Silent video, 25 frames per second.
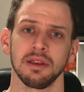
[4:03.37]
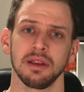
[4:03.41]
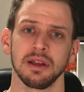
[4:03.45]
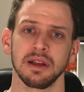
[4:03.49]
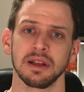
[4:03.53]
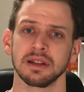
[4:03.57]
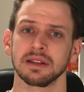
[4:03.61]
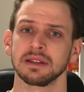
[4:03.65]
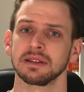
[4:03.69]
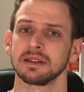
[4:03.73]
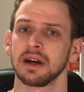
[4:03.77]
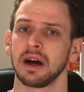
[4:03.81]
the
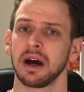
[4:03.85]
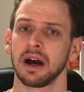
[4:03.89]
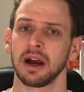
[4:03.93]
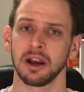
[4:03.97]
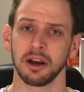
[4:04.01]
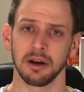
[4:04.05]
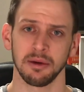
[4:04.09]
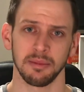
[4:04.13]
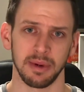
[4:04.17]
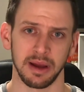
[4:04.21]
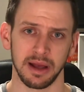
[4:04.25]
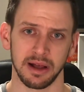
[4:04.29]

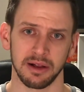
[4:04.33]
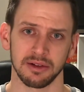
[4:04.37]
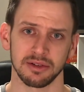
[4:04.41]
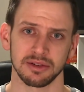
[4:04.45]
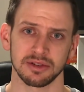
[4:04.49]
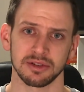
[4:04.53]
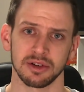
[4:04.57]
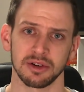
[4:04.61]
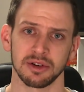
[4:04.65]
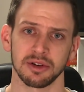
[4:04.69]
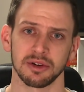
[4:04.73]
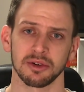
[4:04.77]
entire
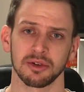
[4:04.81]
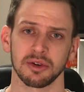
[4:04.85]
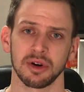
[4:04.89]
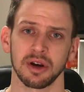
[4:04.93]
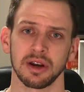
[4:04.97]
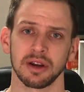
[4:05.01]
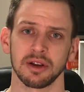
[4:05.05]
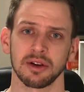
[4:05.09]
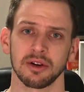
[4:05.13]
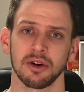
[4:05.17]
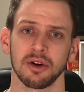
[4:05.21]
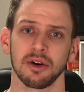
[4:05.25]
balance on your
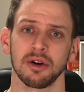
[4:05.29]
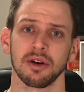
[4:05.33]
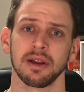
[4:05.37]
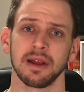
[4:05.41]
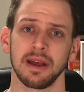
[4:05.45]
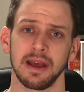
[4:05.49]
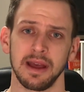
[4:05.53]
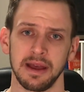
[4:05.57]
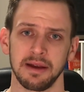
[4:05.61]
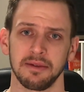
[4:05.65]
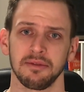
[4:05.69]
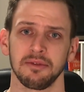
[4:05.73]
credit
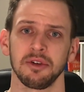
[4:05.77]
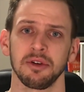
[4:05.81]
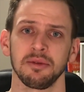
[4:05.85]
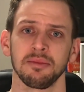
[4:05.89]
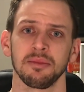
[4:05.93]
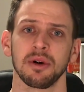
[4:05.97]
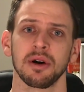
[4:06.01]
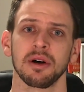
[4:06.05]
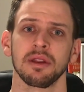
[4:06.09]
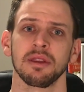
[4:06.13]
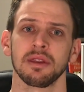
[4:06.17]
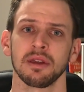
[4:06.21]
card every
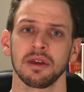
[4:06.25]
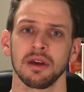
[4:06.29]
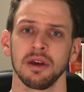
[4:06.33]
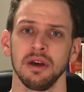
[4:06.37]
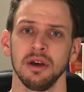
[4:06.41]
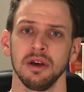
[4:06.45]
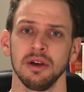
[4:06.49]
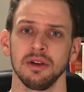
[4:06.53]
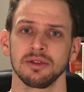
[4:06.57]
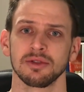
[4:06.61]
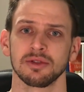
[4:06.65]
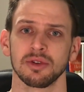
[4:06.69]
month
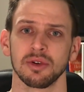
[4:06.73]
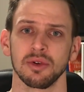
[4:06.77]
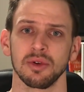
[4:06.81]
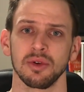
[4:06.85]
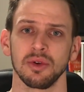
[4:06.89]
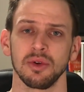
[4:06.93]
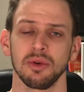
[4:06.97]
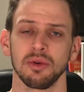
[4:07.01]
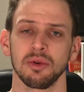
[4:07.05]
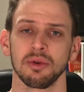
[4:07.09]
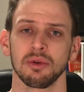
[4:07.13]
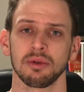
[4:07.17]
so that
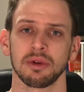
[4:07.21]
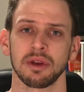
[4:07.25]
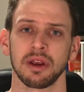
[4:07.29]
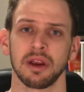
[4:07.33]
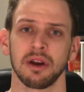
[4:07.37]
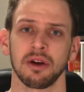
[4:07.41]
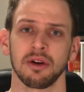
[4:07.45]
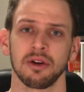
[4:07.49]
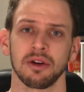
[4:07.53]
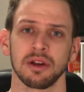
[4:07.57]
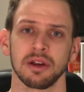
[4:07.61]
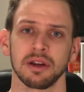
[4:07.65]
you don't
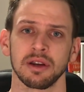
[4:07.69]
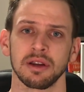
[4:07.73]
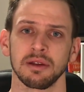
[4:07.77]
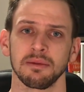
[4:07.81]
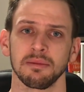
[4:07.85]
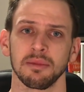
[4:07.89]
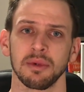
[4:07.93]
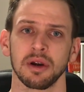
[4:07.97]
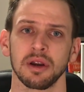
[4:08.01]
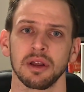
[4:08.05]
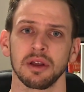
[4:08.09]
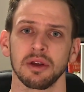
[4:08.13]
carry any
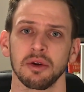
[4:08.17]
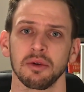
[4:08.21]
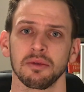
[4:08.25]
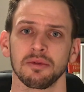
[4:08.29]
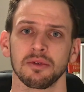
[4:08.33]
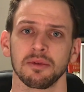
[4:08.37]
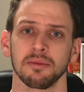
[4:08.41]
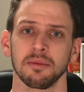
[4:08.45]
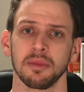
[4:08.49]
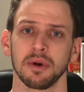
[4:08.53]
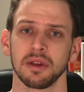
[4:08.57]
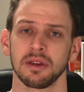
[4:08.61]
money
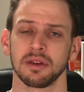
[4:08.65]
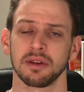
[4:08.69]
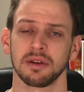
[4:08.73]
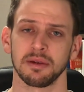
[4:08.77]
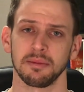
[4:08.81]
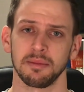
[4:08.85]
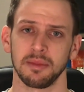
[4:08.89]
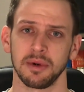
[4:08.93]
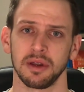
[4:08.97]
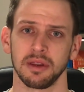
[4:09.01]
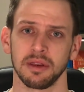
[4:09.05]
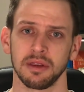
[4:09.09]
over month to
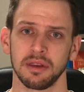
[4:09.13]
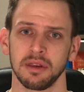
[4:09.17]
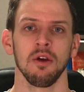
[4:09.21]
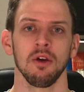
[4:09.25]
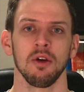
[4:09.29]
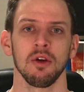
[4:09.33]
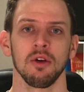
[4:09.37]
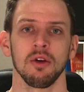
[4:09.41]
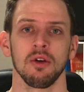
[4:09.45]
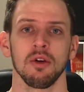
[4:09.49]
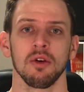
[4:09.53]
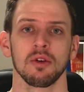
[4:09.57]
month.
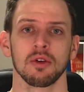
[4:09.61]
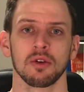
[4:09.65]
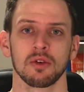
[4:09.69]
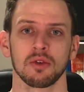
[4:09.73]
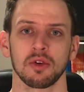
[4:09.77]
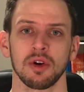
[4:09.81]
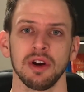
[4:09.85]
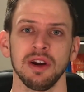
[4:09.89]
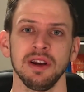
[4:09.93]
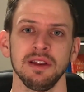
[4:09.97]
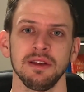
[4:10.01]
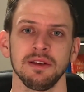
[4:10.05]

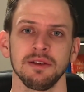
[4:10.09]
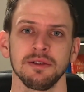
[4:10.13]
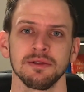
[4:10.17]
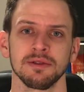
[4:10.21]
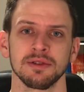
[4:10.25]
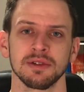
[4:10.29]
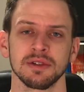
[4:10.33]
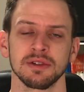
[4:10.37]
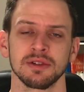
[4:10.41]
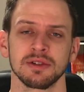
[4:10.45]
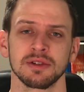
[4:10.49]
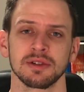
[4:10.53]
Credit
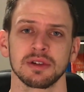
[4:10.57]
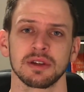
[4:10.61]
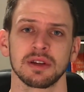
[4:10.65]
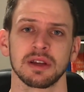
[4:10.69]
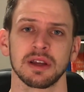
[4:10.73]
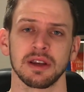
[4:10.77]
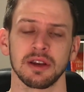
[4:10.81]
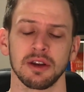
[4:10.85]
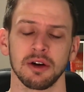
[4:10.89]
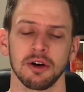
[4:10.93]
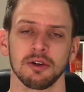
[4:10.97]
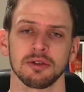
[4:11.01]
usage
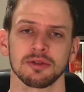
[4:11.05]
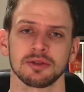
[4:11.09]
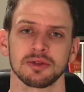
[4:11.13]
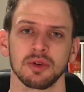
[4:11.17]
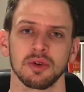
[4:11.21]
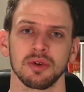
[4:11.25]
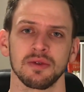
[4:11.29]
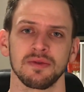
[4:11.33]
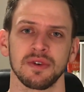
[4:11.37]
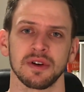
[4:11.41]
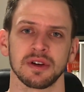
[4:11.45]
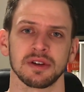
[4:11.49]
can
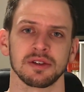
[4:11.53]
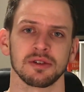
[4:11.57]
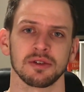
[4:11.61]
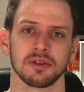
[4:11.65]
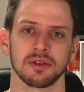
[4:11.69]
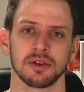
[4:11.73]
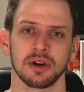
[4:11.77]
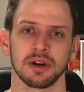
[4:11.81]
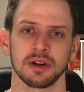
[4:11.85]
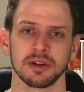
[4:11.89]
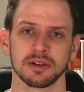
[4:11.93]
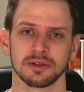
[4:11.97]
also affect your
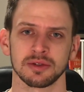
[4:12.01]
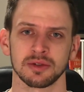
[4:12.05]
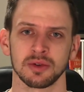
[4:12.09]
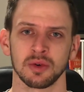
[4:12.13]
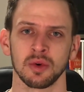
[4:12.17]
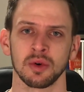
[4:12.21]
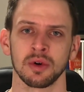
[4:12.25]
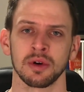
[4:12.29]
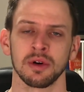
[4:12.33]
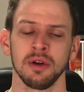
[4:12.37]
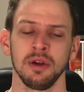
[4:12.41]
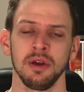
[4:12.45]
credit
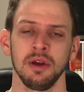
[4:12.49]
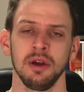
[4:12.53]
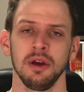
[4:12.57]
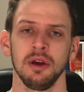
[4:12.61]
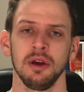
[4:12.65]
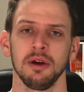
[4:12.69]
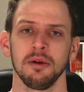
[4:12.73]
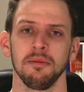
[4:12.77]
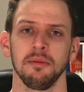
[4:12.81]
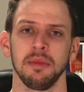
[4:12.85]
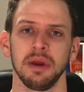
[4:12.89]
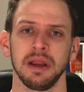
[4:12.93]
score,
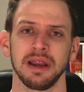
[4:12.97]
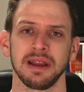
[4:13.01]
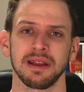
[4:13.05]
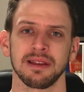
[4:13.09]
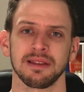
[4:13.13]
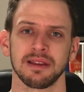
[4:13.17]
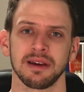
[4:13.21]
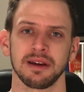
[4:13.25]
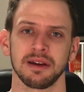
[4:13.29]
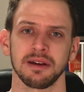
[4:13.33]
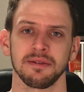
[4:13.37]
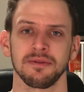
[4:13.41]

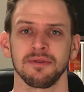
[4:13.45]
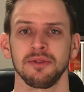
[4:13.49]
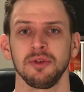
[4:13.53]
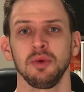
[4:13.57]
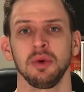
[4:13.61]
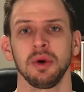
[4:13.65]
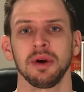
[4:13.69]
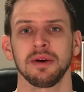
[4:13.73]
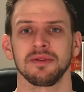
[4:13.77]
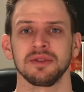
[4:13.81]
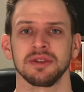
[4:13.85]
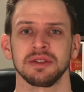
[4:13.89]
meaning that if
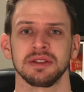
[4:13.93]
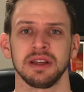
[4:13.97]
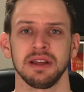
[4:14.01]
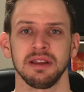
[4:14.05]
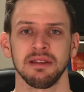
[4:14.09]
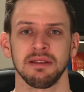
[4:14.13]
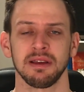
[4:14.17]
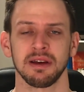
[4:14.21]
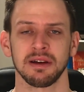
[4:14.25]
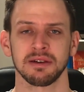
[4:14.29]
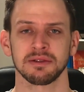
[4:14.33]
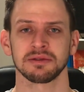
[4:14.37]
you have a
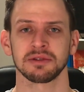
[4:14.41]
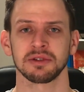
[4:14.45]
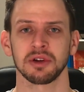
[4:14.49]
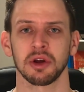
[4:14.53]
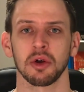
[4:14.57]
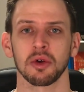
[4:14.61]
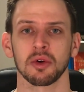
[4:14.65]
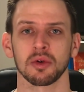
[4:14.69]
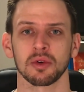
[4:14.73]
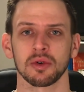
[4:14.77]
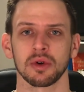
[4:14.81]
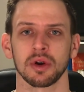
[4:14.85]

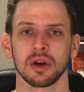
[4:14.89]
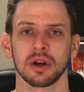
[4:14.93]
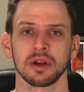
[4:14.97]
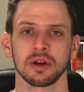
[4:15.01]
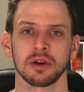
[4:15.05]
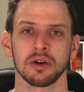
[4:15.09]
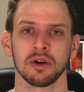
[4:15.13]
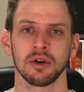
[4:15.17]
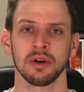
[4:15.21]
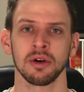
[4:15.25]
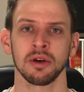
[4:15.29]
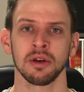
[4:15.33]
$10,000 credit
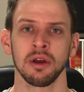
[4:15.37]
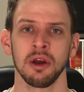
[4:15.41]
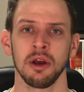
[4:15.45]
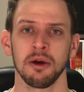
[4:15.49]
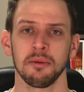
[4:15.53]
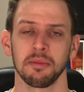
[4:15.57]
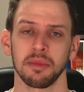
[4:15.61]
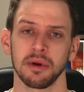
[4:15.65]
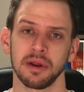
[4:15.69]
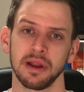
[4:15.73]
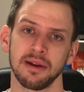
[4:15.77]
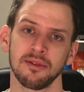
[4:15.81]
card,
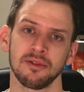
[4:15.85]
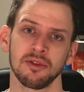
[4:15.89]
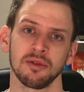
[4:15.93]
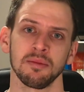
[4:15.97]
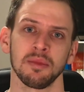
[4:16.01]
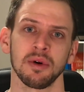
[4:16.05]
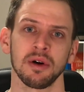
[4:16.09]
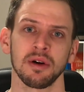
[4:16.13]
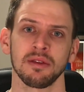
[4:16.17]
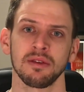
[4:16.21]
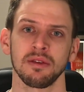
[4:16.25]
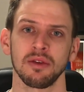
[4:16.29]
but every
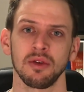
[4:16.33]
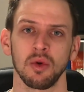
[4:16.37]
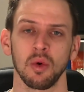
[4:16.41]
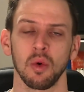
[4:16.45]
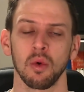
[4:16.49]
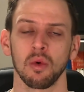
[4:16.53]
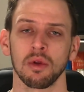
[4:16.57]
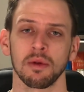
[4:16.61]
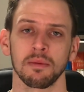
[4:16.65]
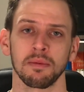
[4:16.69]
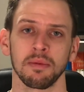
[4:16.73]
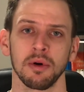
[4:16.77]
month you
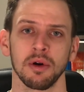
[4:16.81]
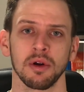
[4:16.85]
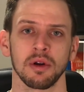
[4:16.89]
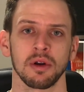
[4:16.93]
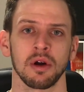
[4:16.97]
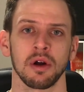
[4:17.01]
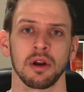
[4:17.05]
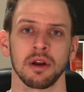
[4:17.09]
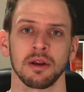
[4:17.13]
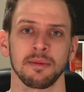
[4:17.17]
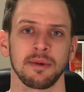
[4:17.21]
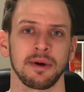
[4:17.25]
only put
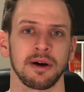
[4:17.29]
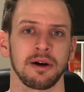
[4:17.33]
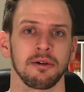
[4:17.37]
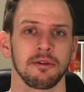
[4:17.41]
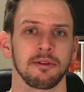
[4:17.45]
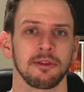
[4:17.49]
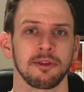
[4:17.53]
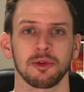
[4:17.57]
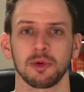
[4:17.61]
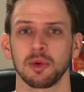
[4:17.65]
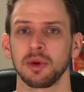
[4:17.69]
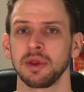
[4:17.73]
on
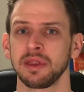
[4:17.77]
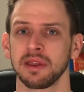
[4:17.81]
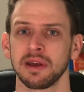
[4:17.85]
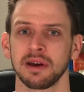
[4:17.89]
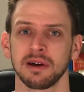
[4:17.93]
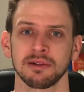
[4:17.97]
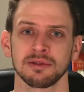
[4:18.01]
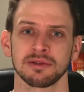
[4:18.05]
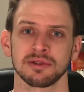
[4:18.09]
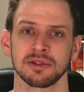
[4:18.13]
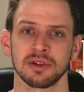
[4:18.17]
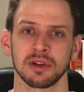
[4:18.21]
about
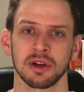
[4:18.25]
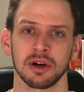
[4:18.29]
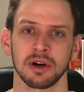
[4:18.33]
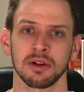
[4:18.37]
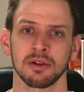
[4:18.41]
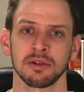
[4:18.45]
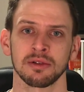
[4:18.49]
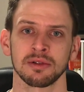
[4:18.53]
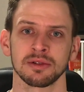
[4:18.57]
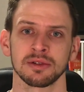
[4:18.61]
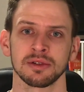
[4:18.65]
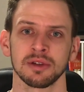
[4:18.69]

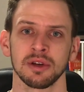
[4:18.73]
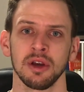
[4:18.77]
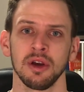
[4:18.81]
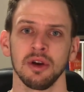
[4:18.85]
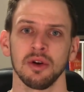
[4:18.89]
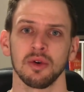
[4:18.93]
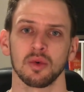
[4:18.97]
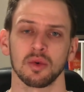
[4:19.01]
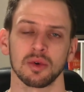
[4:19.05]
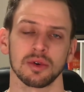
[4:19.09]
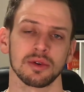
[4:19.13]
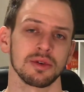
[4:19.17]
$3,000
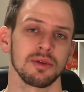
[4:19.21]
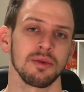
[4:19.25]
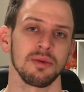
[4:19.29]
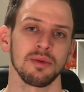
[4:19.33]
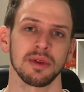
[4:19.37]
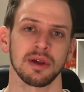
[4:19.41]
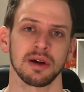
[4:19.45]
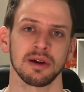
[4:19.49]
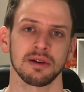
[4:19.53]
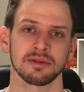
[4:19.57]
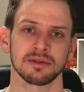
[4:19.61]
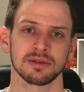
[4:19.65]
or
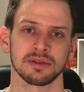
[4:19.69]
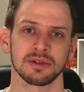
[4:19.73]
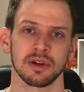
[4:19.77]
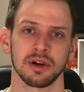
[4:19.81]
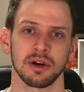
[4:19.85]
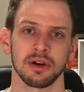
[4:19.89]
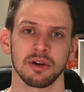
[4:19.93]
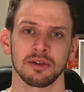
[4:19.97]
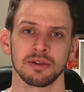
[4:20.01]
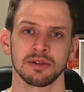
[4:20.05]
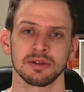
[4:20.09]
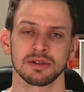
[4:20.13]

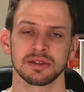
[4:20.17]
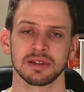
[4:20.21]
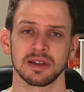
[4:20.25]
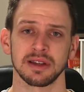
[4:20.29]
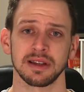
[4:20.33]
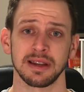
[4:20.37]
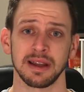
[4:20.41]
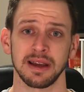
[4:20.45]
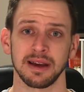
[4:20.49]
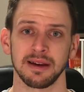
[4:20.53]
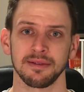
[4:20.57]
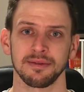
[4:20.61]
$2,000
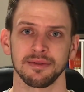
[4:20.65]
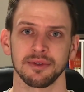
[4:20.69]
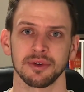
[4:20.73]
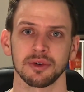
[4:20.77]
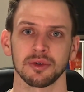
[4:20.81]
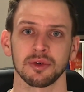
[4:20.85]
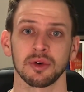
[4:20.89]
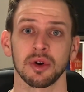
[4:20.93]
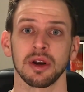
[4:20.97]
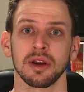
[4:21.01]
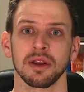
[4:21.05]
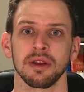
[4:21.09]
and have
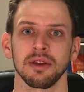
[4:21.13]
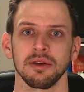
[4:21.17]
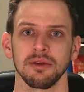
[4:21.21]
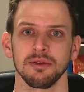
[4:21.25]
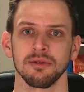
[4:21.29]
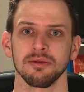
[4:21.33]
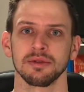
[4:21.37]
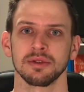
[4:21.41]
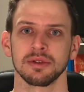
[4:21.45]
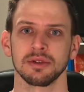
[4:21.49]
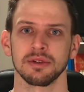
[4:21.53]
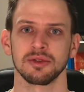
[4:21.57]
your credit
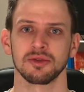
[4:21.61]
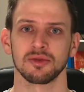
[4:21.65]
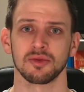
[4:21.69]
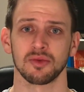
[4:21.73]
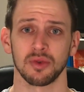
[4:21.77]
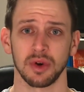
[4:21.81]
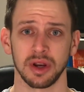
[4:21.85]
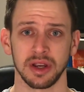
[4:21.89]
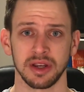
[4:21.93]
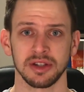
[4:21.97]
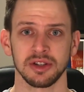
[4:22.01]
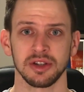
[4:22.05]
usage
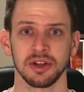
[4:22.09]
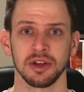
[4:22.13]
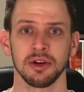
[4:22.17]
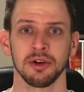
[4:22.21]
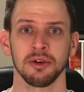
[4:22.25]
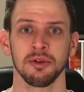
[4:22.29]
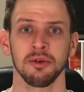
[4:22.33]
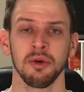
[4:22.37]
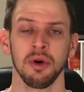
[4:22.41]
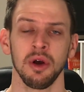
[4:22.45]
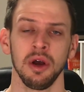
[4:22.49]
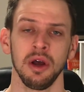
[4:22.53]

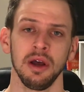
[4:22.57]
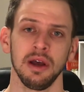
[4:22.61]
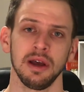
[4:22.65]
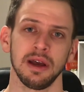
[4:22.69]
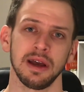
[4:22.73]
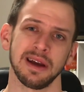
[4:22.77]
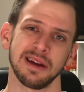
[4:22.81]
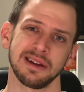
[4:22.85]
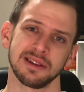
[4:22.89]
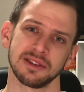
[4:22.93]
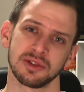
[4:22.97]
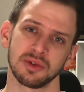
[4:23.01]
ratio
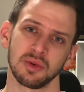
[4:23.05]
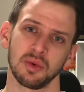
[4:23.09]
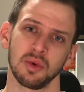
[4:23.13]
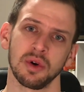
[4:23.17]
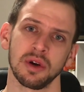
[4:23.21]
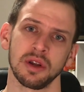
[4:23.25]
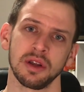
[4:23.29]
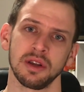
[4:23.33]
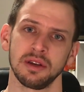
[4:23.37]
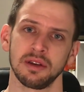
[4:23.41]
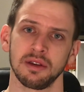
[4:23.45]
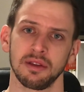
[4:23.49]
at
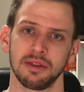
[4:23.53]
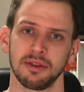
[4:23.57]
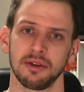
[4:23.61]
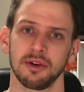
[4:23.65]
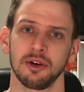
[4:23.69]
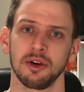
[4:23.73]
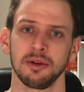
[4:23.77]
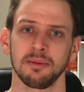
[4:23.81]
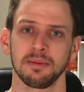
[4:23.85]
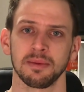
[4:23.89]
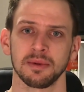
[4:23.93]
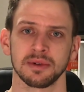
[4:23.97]
20 to
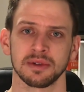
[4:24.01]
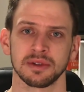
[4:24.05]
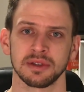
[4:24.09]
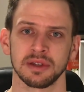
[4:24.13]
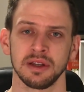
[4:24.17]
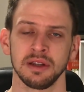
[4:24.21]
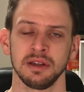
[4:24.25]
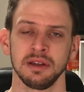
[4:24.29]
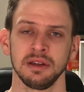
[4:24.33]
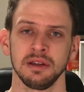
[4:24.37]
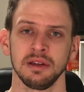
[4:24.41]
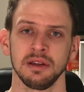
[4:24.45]

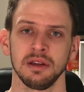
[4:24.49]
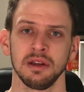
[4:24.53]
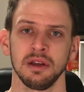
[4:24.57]
30%,